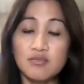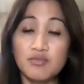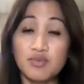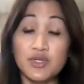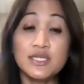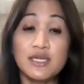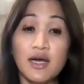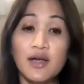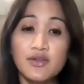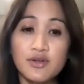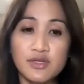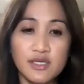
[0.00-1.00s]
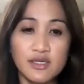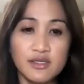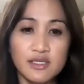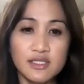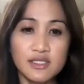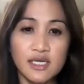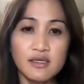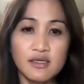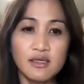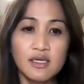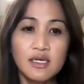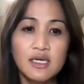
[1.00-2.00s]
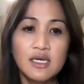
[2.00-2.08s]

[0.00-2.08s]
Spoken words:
bursa underneath the tendon.